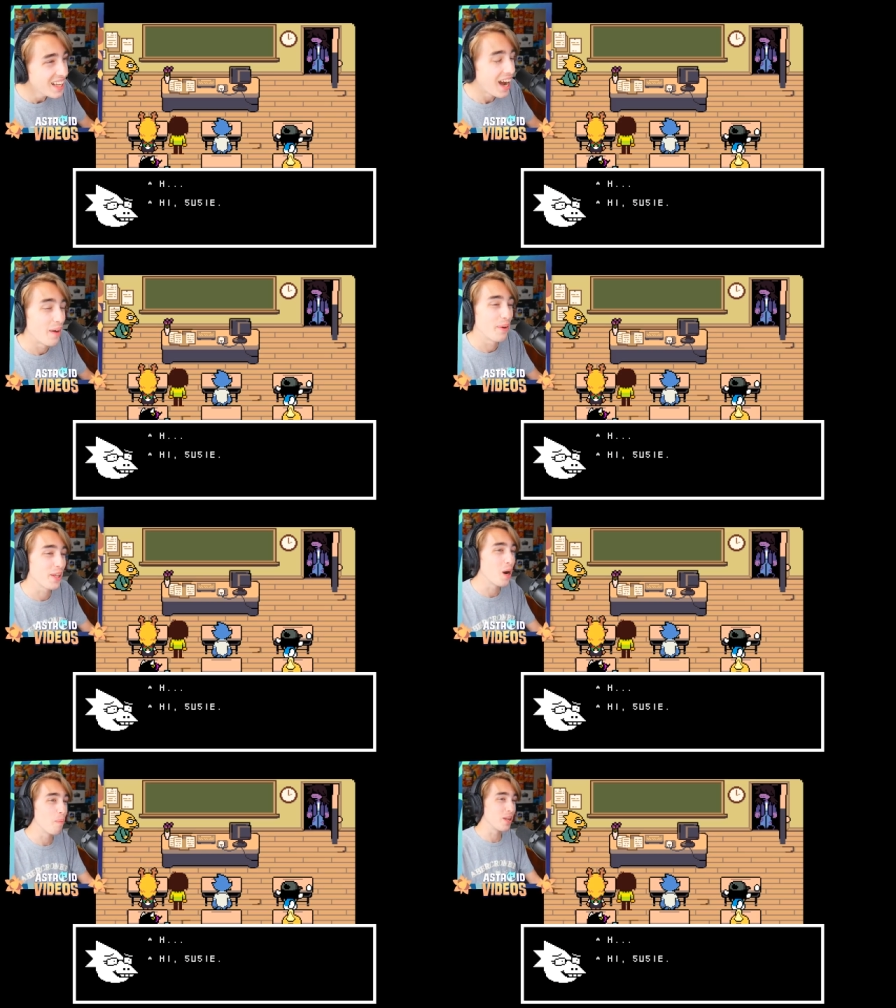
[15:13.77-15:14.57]
I
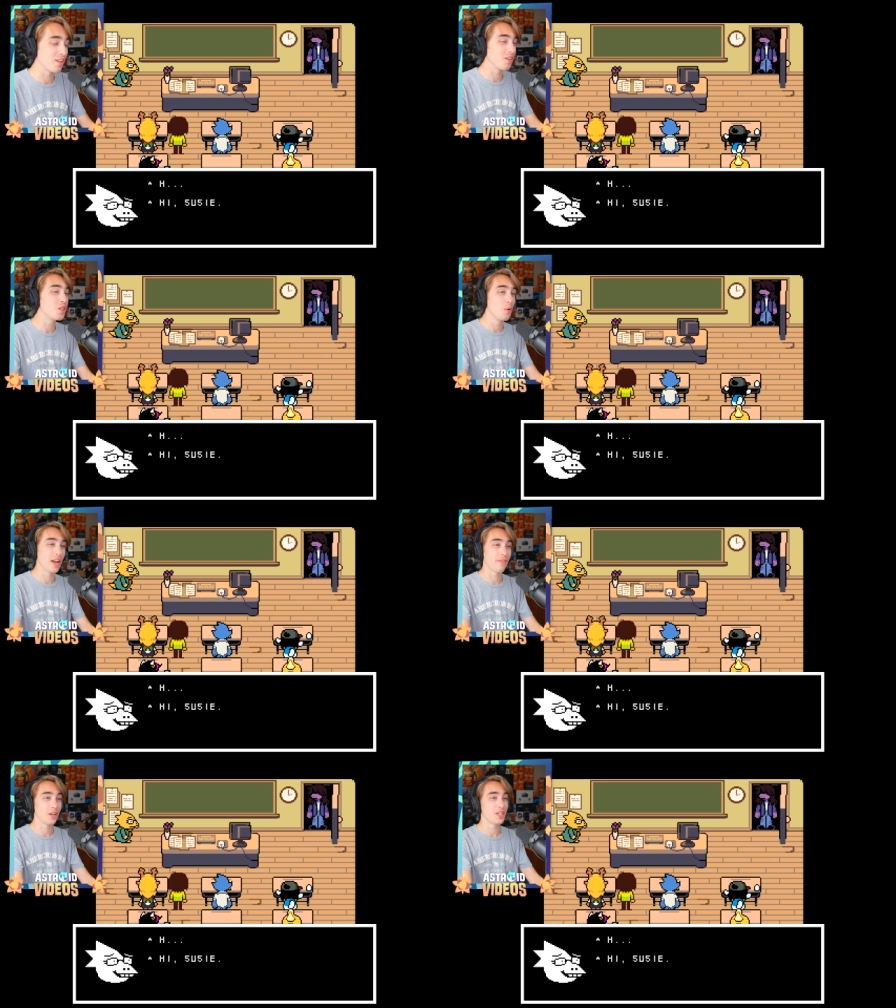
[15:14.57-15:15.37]
really hope he doesn't do
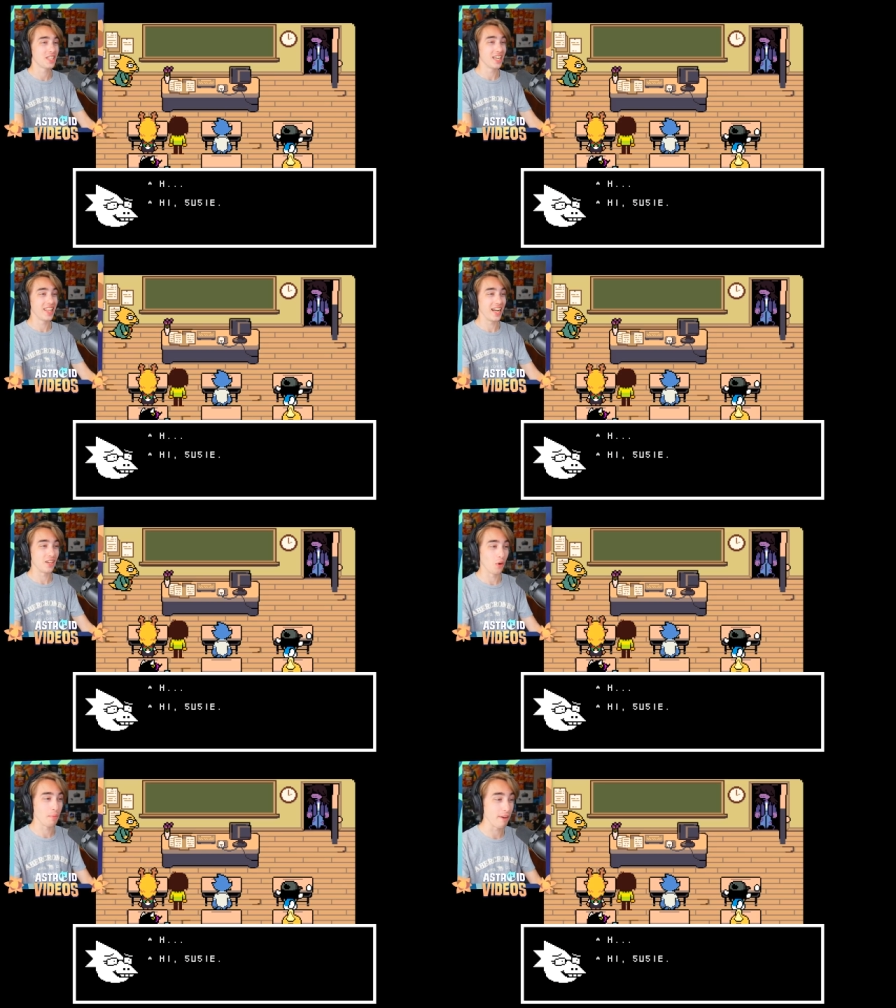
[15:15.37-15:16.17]
whatever he just did to that
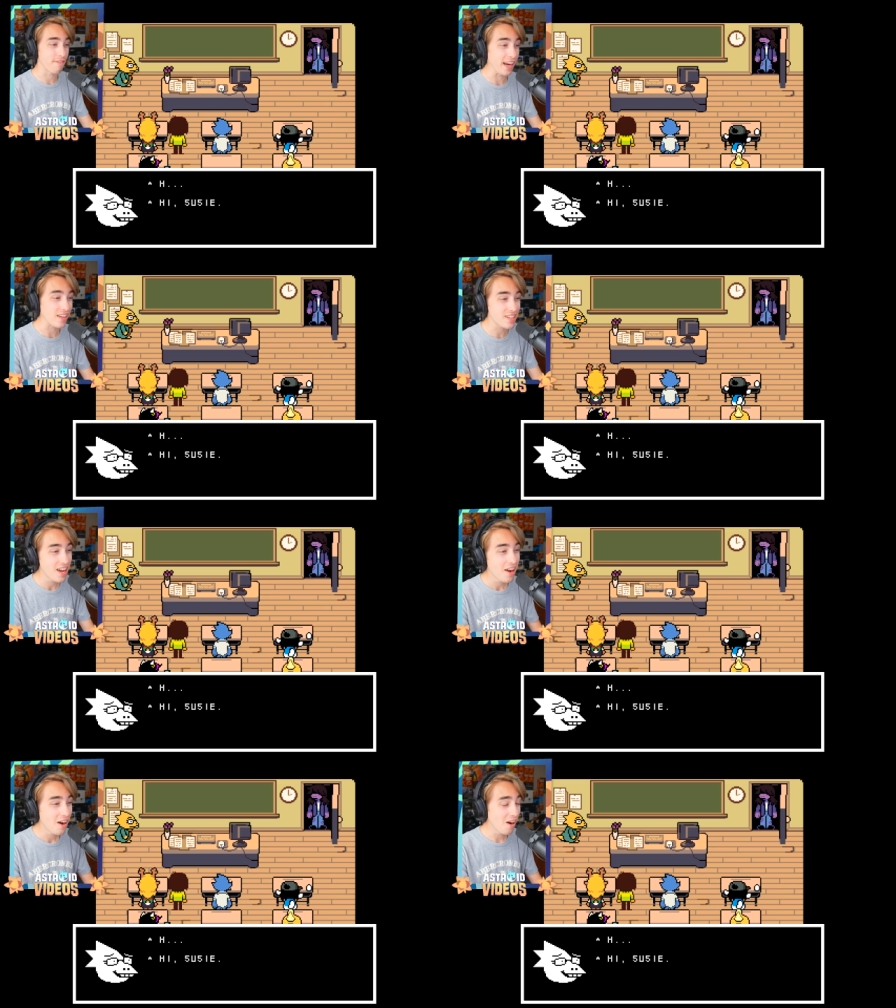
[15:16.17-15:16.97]
door to my face.
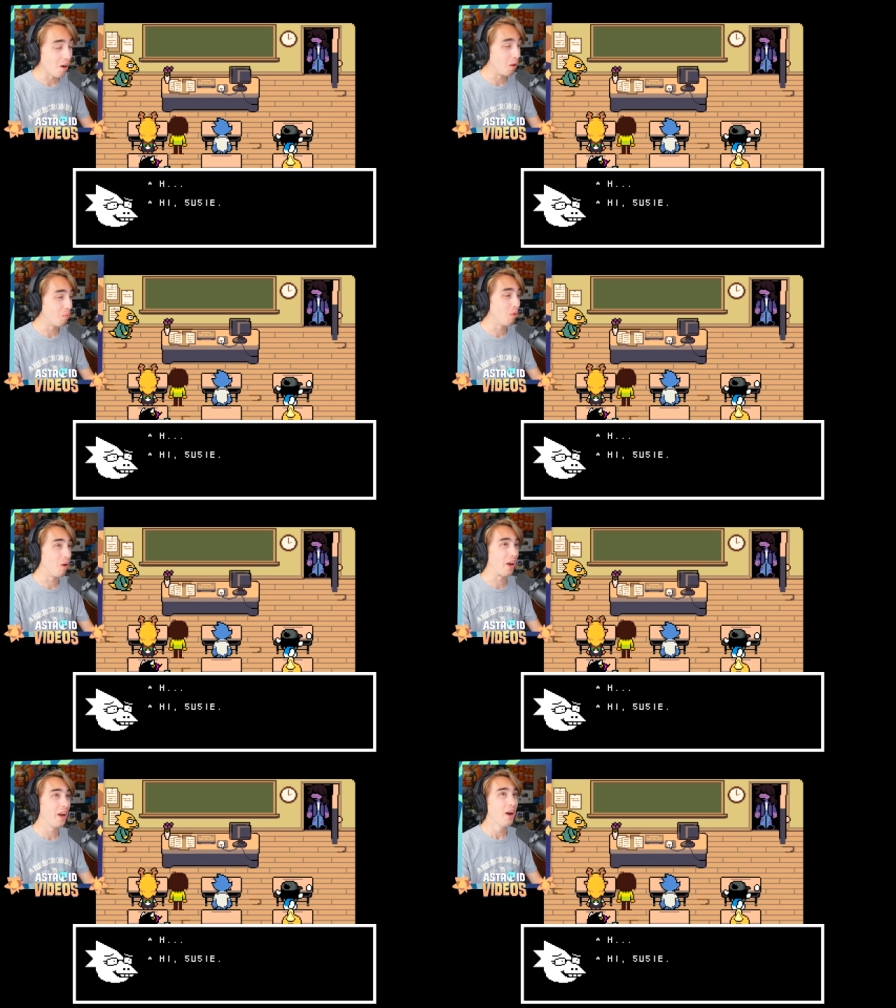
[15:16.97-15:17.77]
Oh
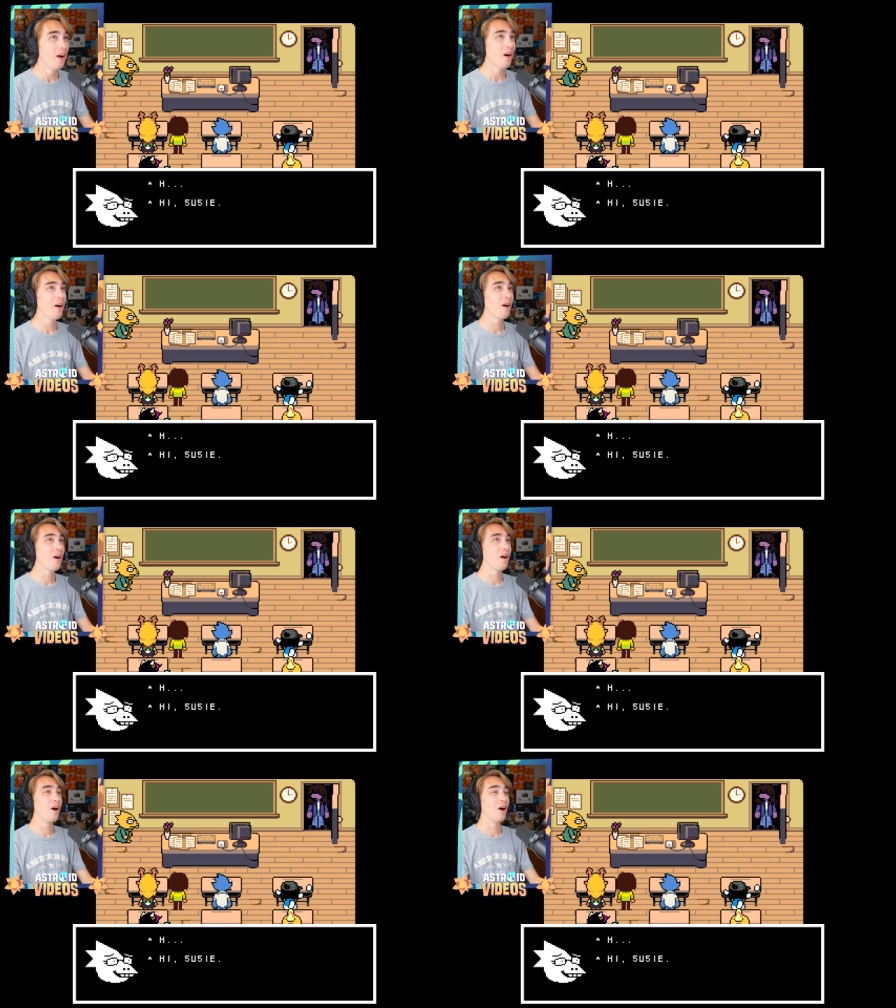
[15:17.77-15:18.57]
boy.
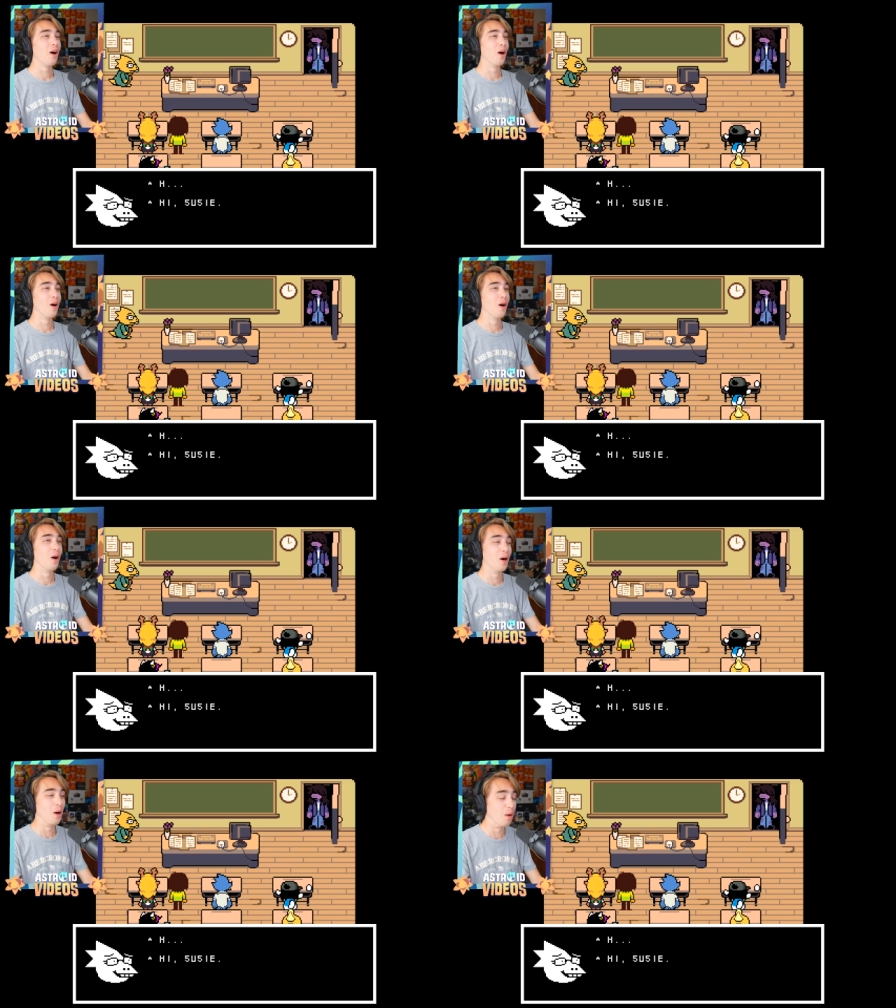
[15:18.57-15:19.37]

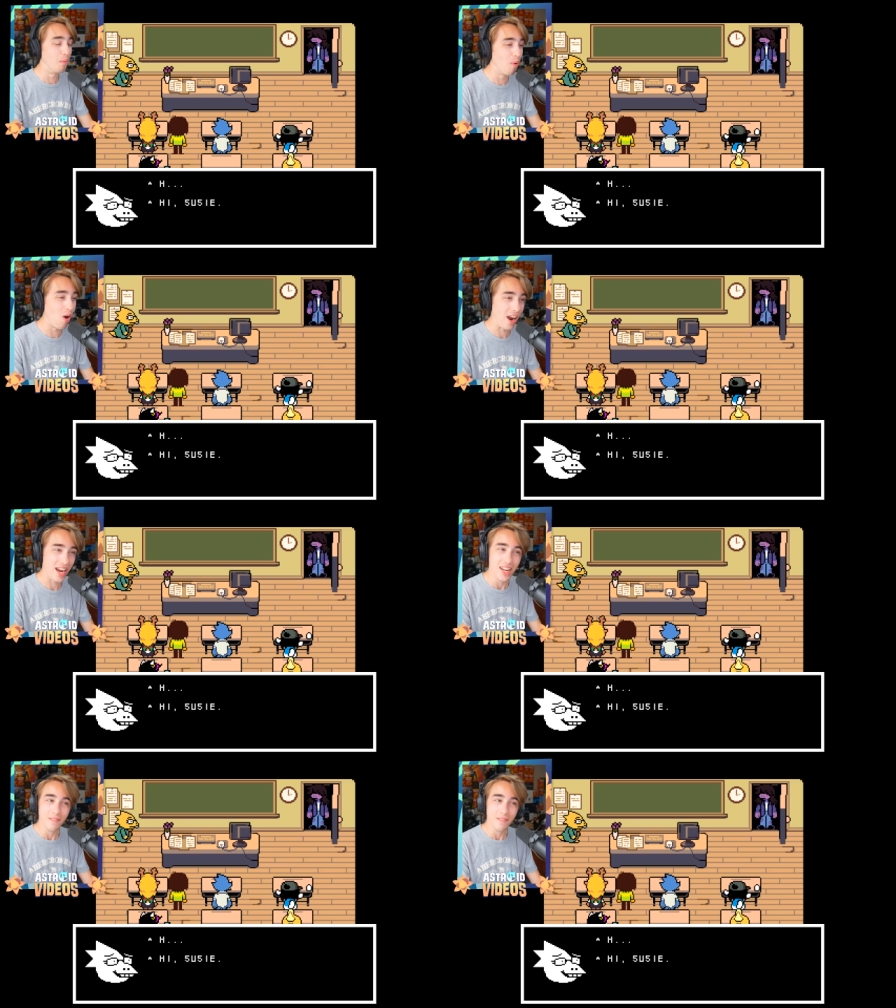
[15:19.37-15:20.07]
Oh boy.